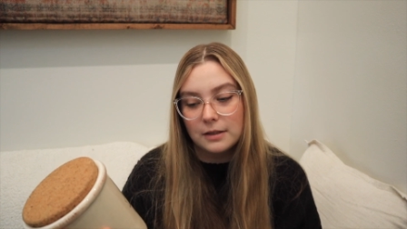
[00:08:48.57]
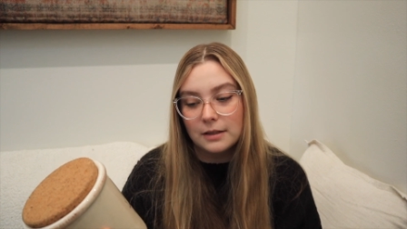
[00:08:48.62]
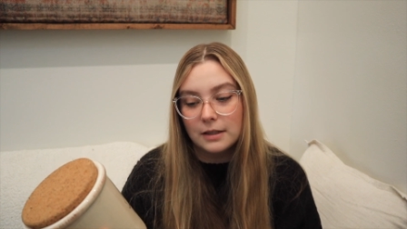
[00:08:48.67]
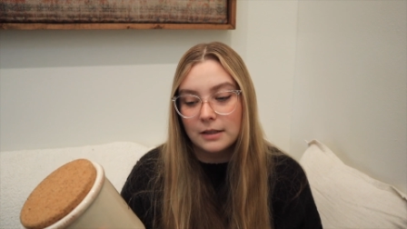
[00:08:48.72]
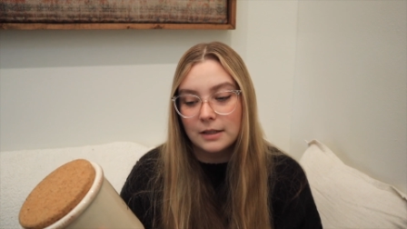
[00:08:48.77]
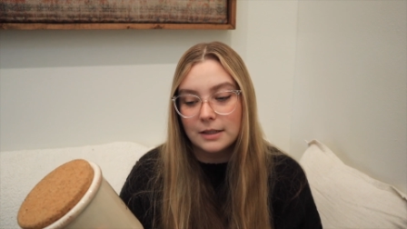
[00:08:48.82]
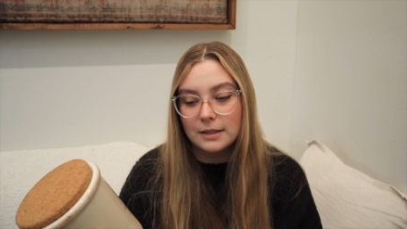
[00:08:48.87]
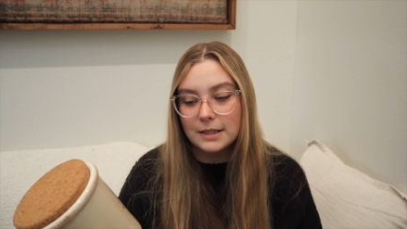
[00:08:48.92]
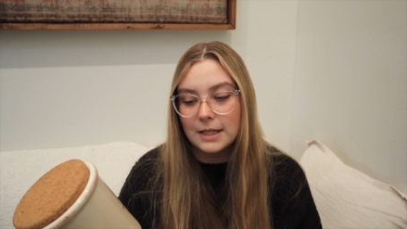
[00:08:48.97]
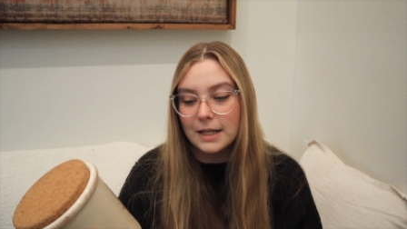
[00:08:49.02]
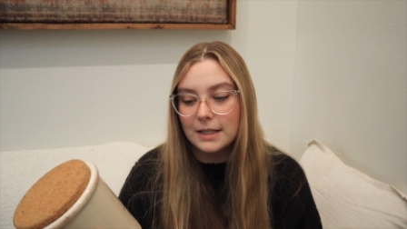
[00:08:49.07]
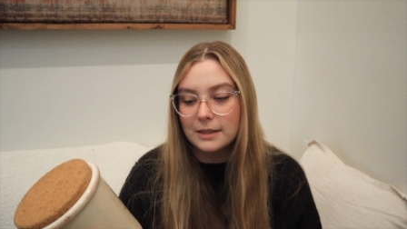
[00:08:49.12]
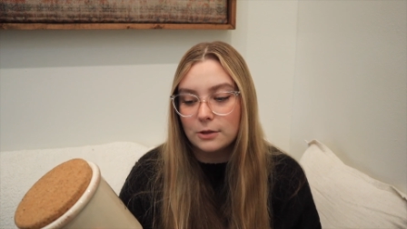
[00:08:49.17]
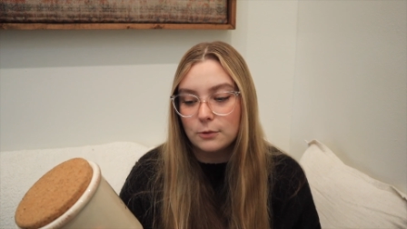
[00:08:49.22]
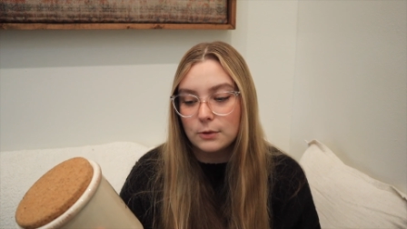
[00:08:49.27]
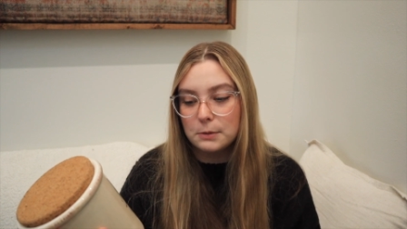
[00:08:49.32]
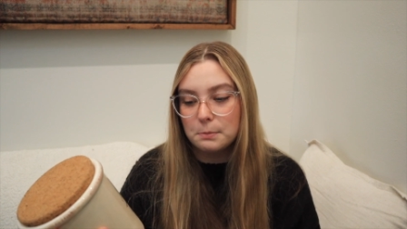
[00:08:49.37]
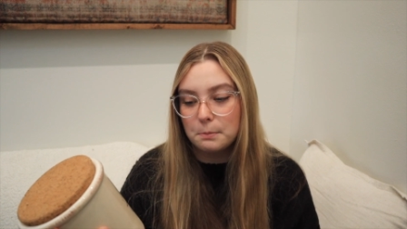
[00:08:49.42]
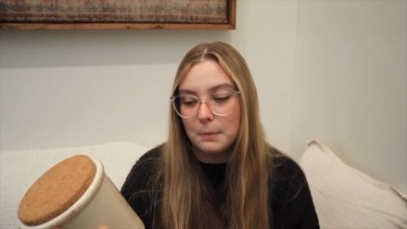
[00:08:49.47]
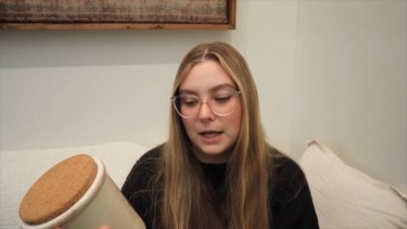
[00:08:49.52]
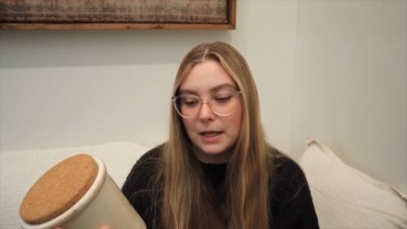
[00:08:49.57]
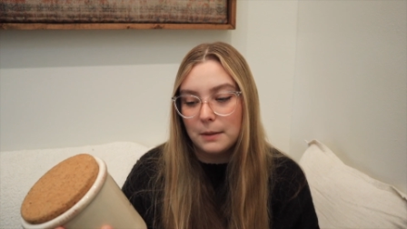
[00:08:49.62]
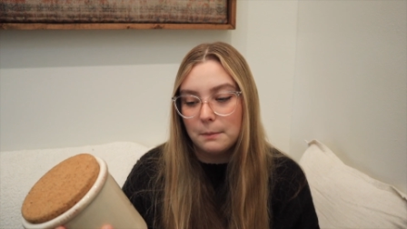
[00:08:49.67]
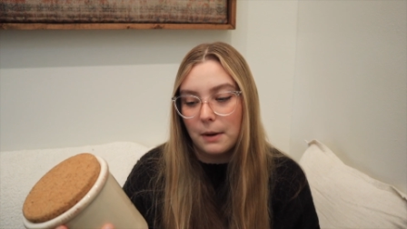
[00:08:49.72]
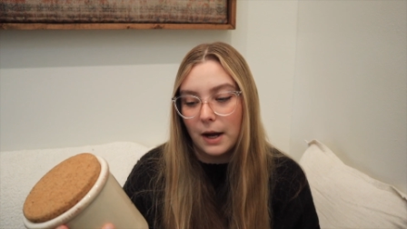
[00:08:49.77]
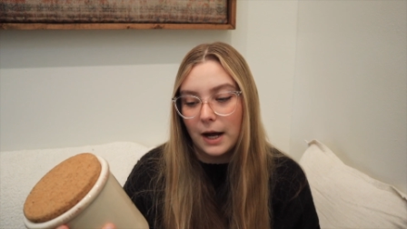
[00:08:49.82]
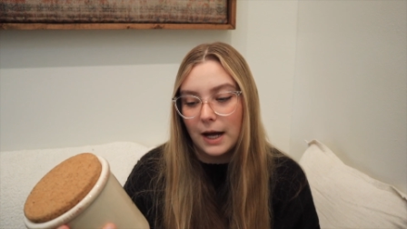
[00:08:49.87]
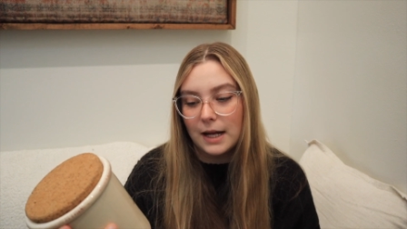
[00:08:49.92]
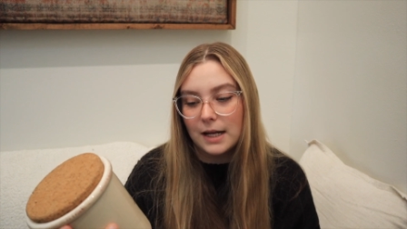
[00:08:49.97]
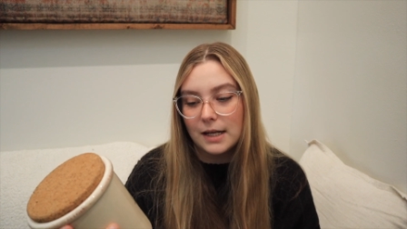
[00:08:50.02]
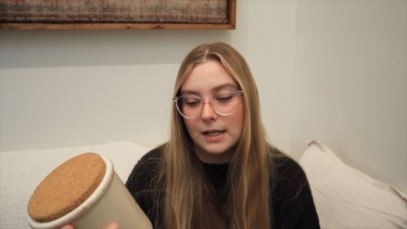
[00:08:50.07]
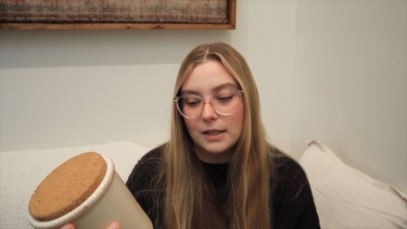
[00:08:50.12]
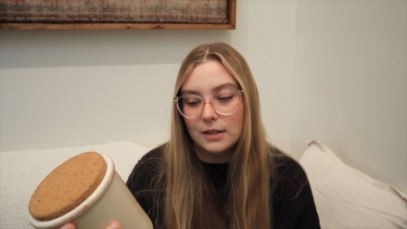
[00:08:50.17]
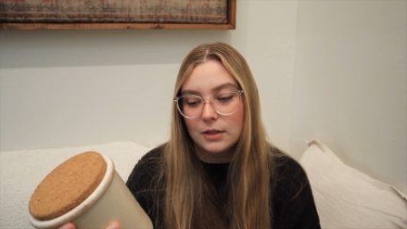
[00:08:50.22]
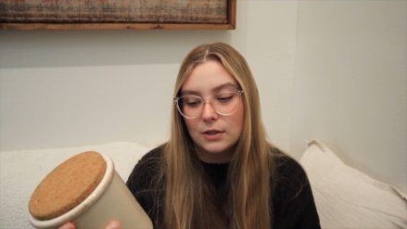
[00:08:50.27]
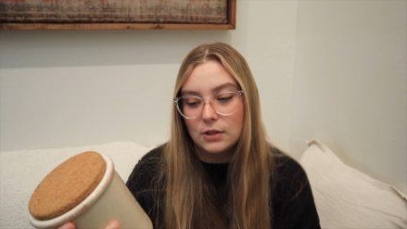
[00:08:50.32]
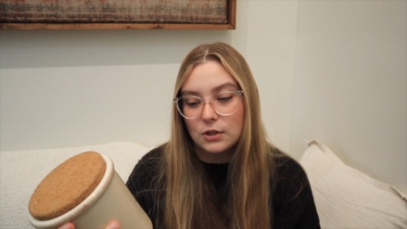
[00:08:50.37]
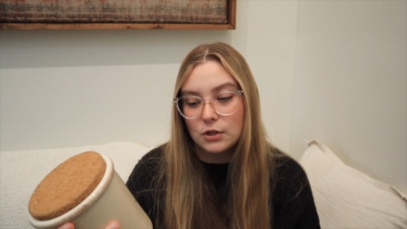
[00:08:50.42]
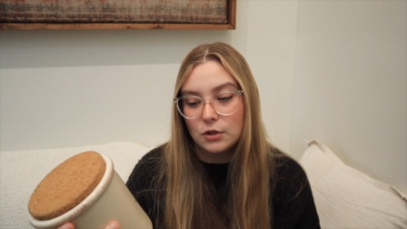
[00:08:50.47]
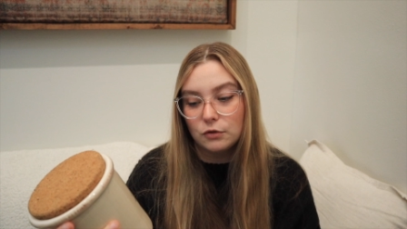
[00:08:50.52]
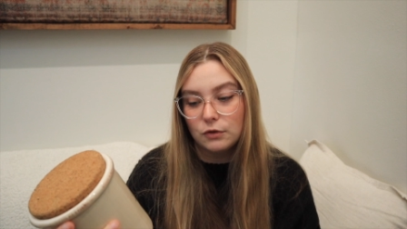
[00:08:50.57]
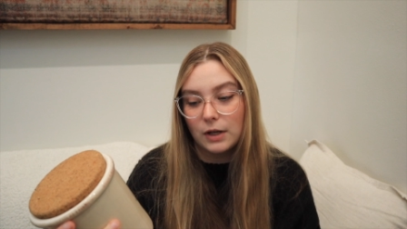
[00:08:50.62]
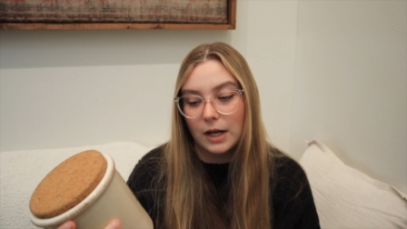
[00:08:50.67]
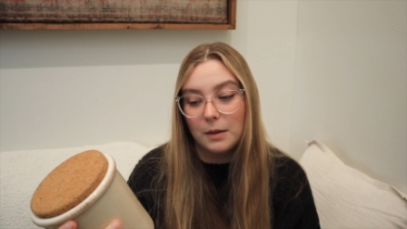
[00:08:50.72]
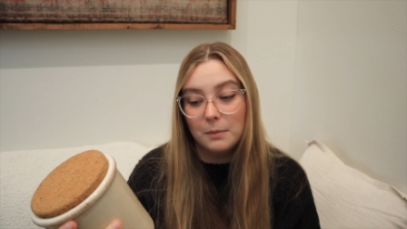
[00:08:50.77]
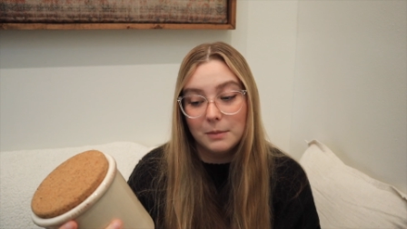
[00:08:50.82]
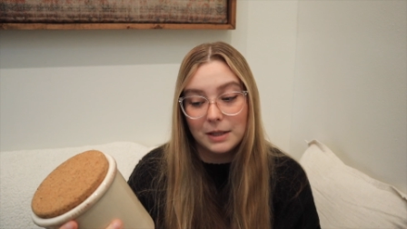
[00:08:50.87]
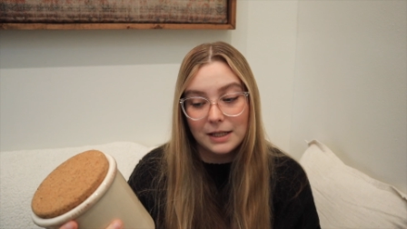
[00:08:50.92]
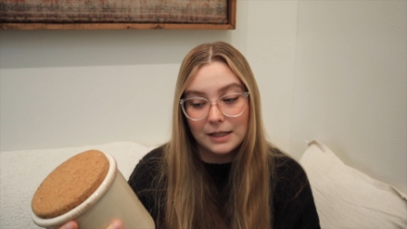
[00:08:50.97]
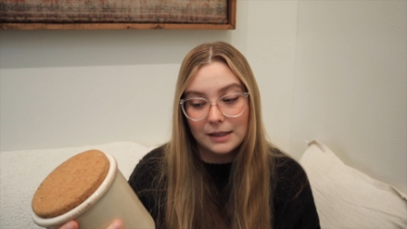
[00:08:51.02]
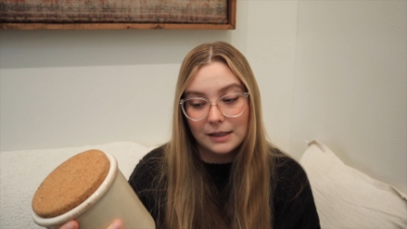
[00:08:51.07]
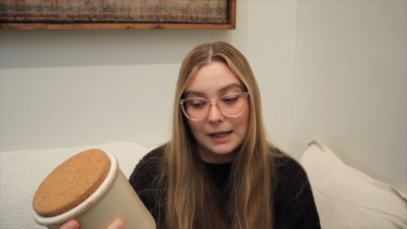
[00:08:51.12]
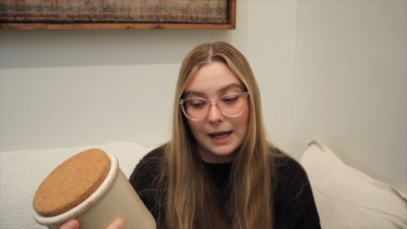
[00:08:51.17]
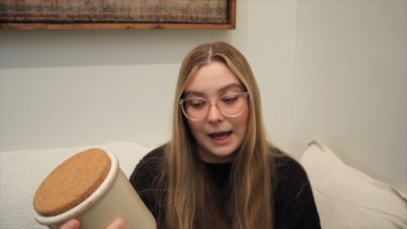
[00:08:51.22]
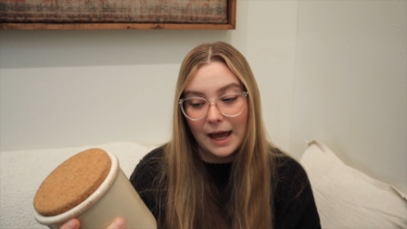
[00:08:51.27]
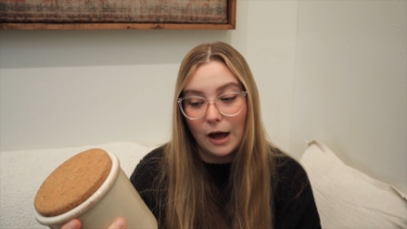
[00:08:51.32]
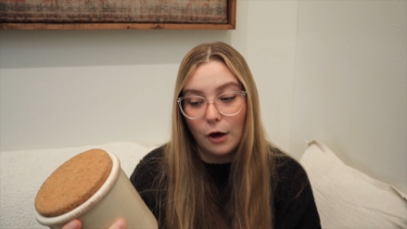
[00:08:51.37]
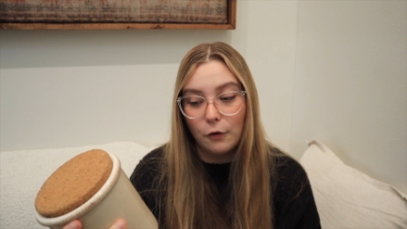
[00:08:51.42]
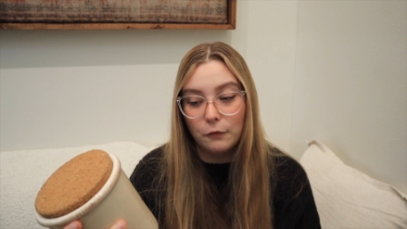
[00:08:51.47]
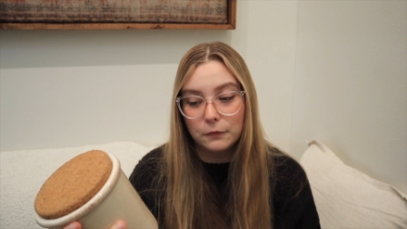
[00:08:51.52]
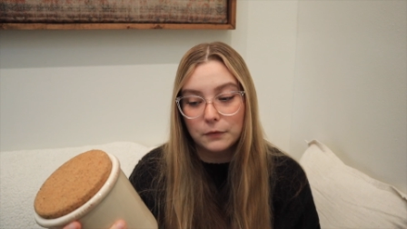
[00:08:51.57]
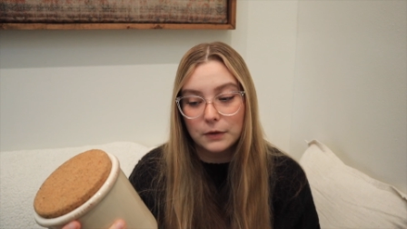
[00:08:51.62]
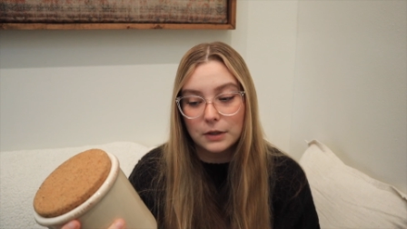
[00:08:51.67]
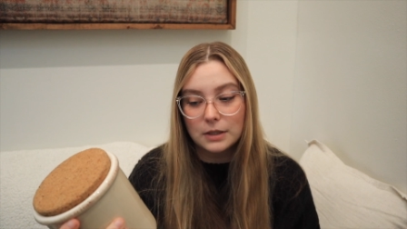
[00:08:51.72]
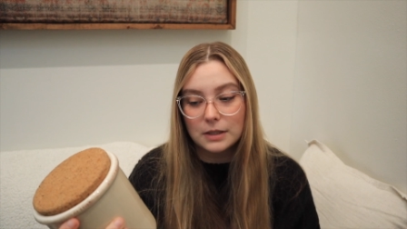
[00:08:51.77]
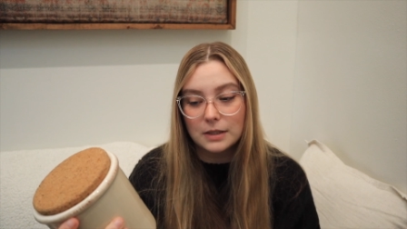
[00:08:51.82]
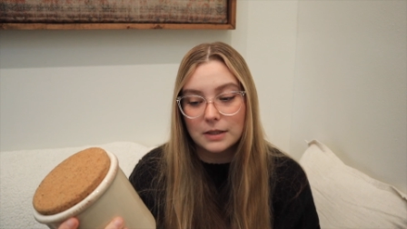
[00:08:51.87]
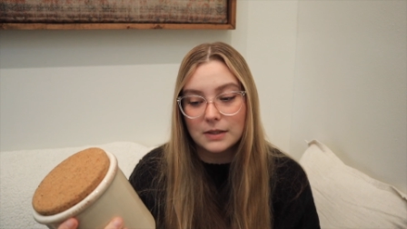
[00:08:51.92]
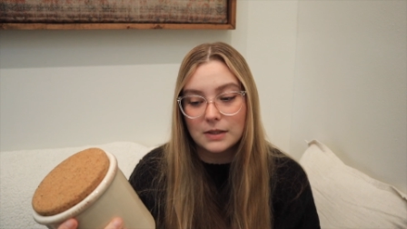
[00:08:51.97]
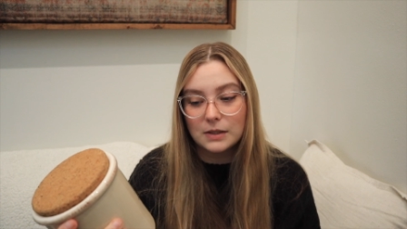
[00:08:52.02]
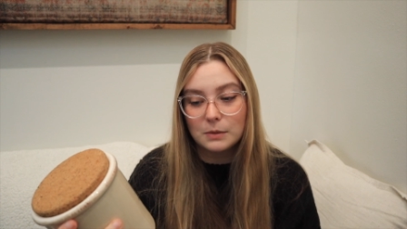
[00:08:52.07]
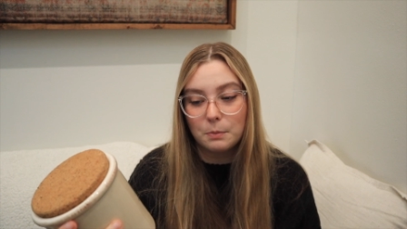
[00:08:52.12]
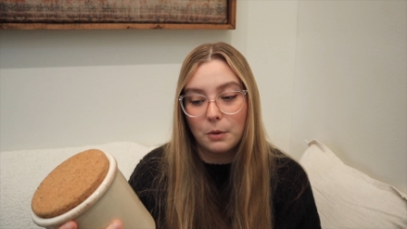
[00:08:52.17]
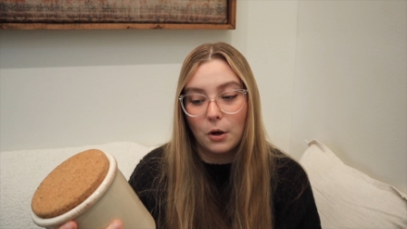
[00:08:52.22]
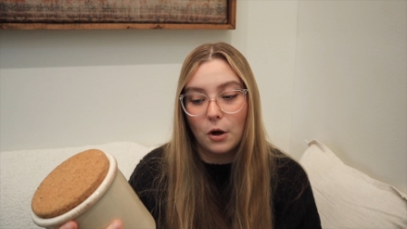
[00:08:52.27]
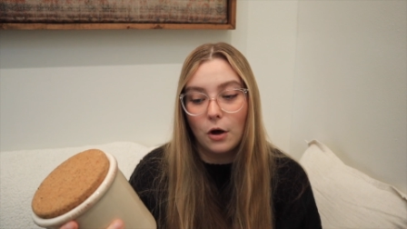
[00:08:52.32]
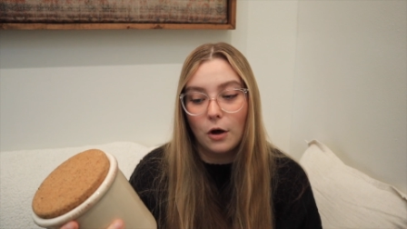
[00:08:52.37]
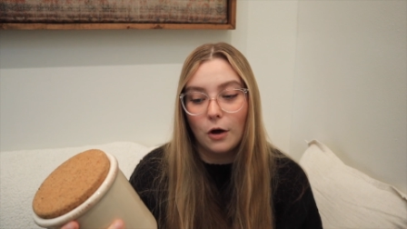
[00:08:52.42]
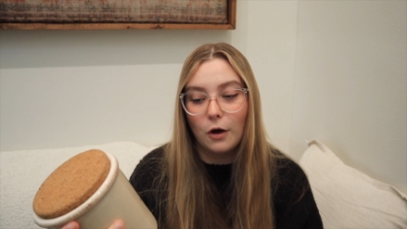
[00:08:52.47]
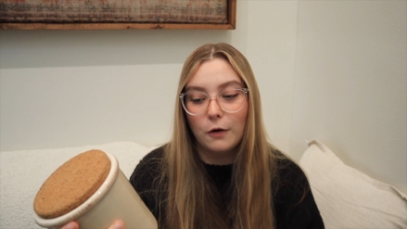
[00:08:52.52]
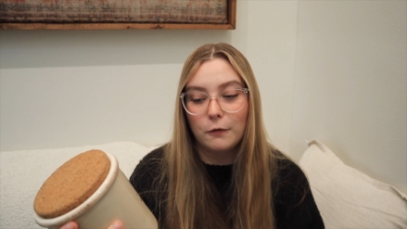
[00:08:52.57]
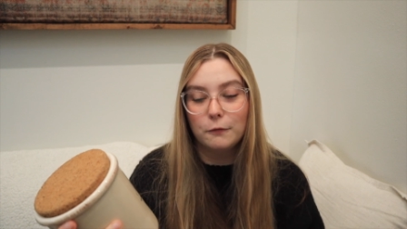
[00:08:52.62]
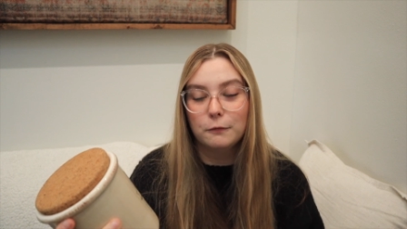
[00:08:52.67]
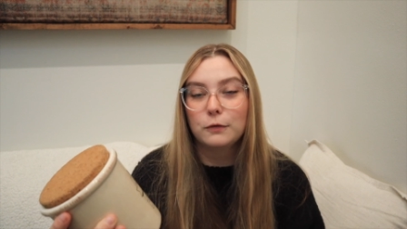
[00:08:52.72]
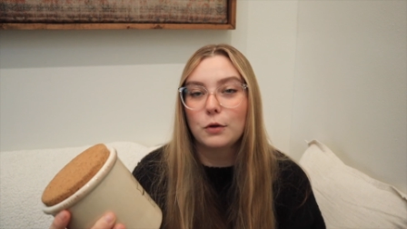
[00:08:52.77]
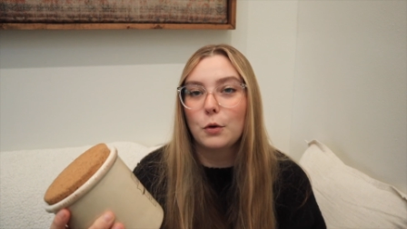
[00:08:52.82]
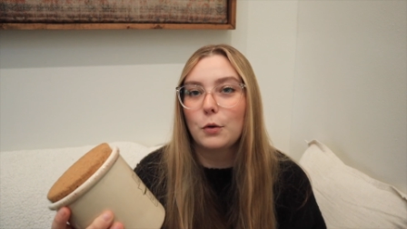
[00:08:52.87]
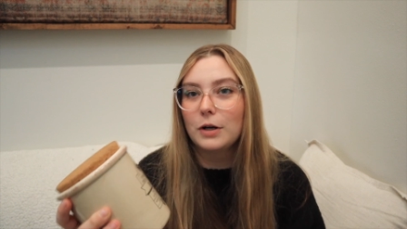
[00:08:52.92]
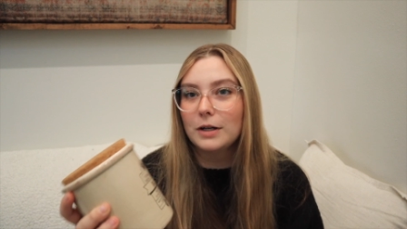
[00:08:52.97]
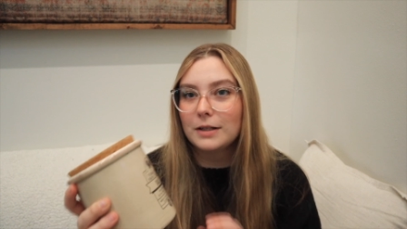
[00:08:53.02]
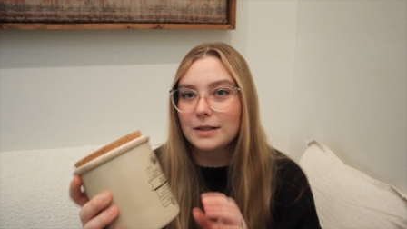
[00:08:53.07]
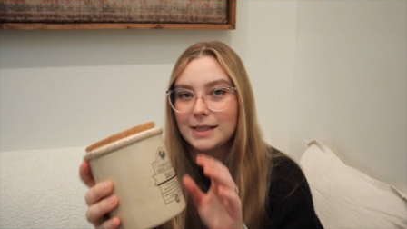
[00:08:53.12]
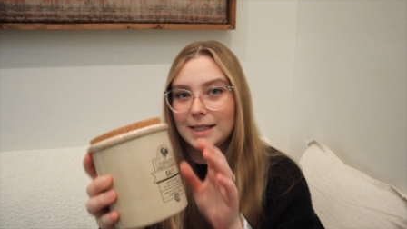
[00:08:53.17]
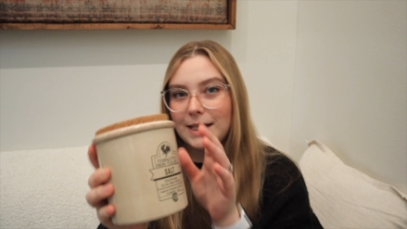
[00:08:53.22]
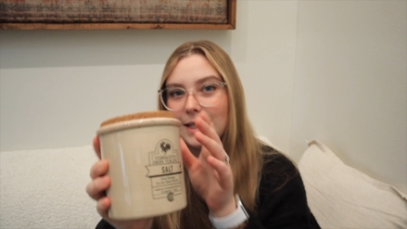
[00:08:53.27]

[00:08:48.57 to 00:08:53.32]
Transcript: And it says it was made by Ceramic Alpha Spa, Florence,